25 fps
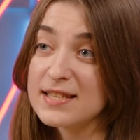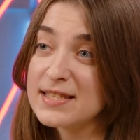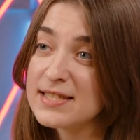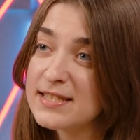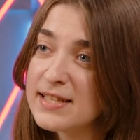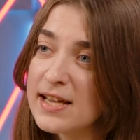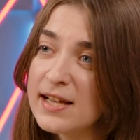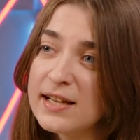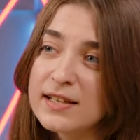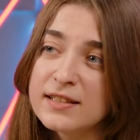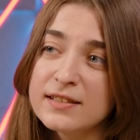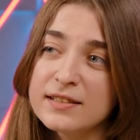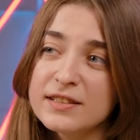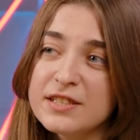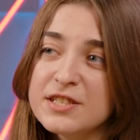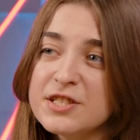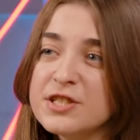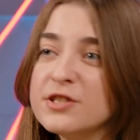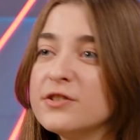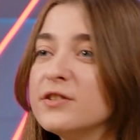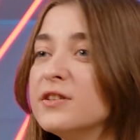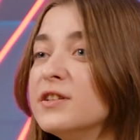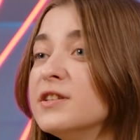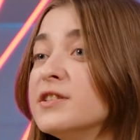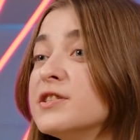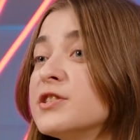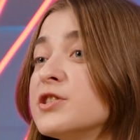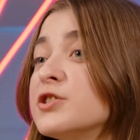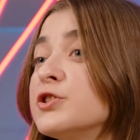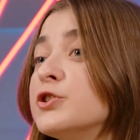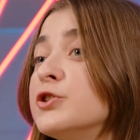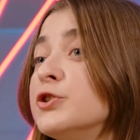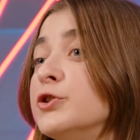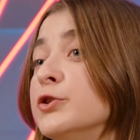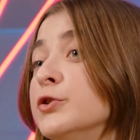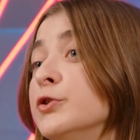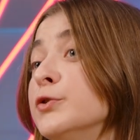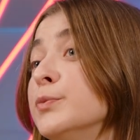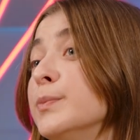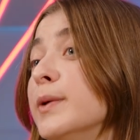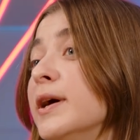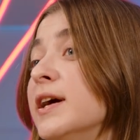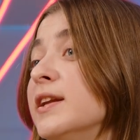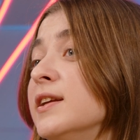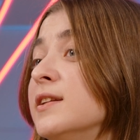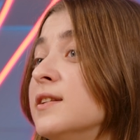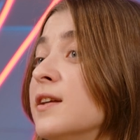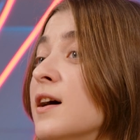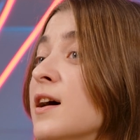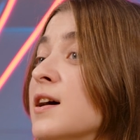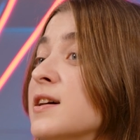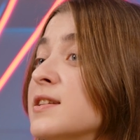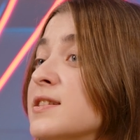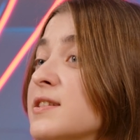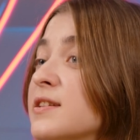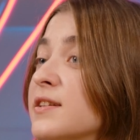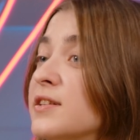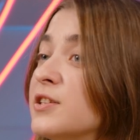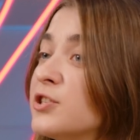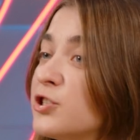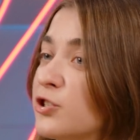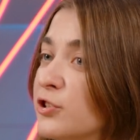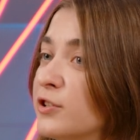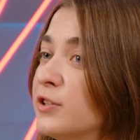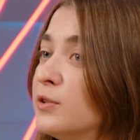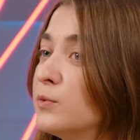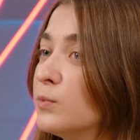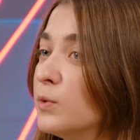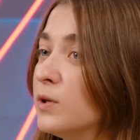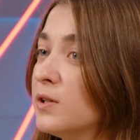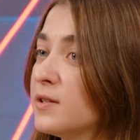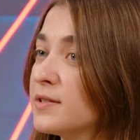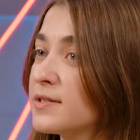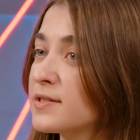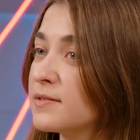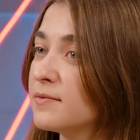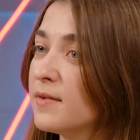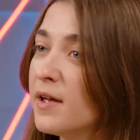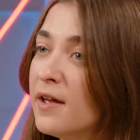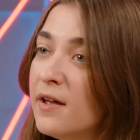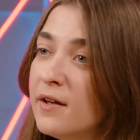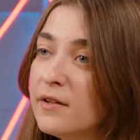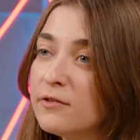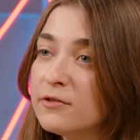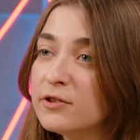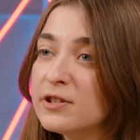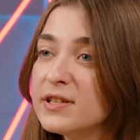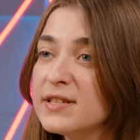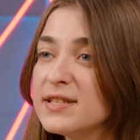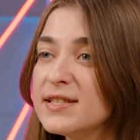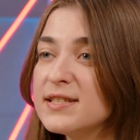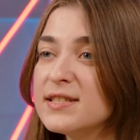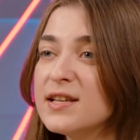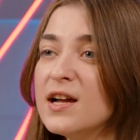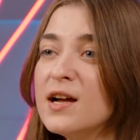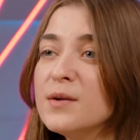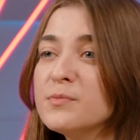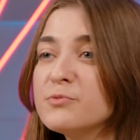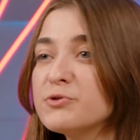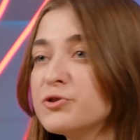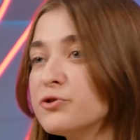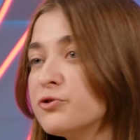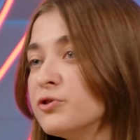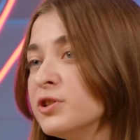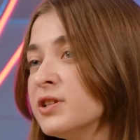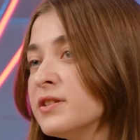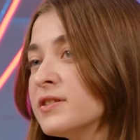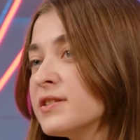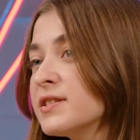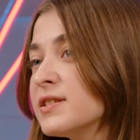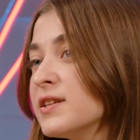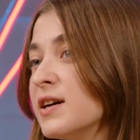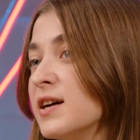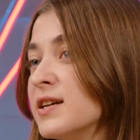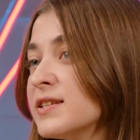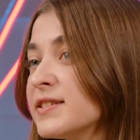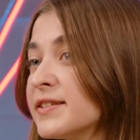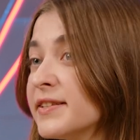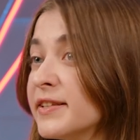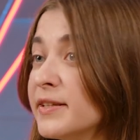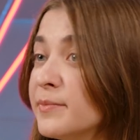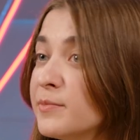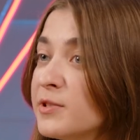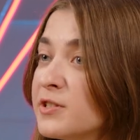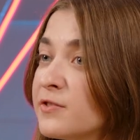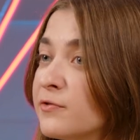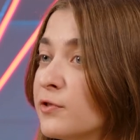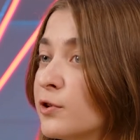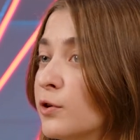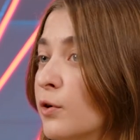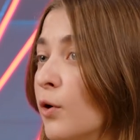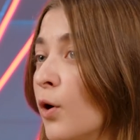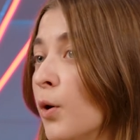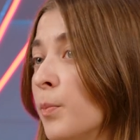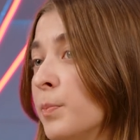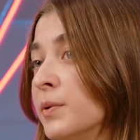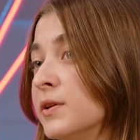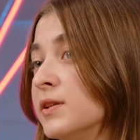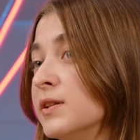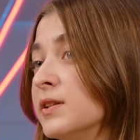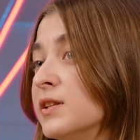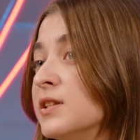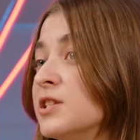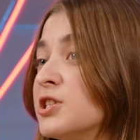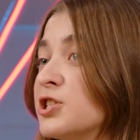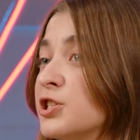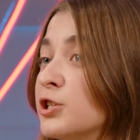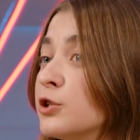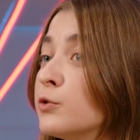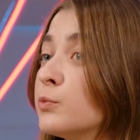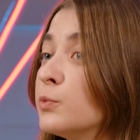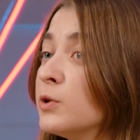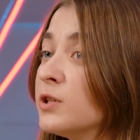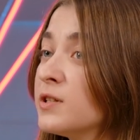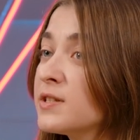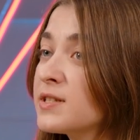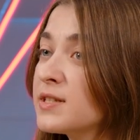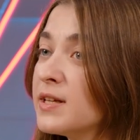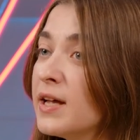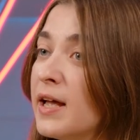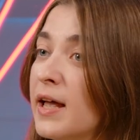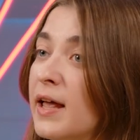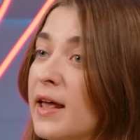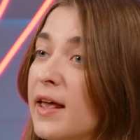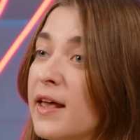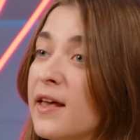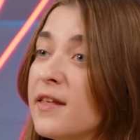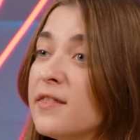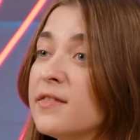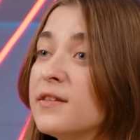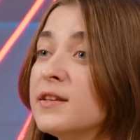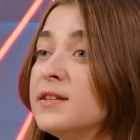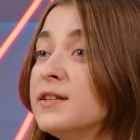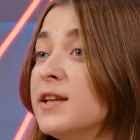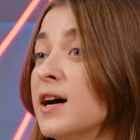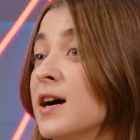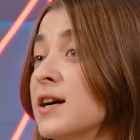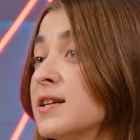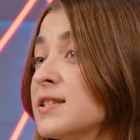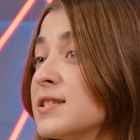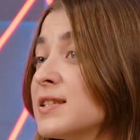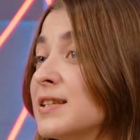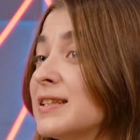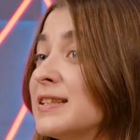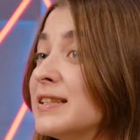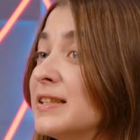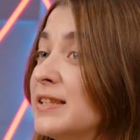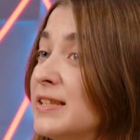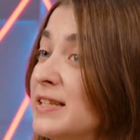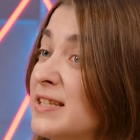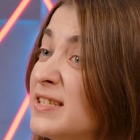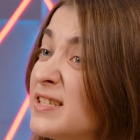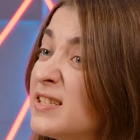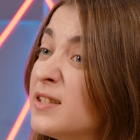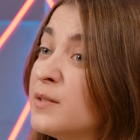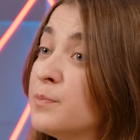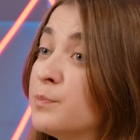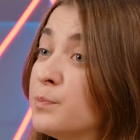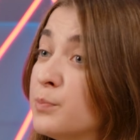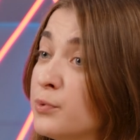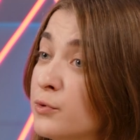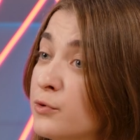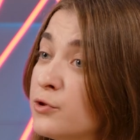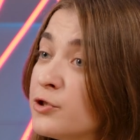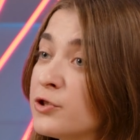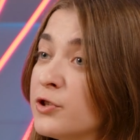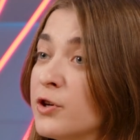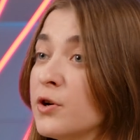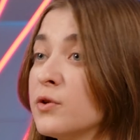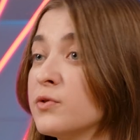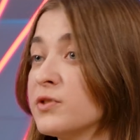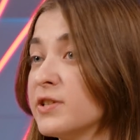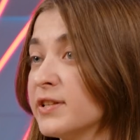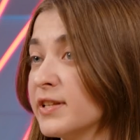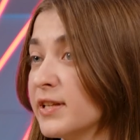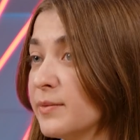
second issue is too many ducts in shear walls. There are some strict size limits for opening in shear walls, and the ducts can easily push those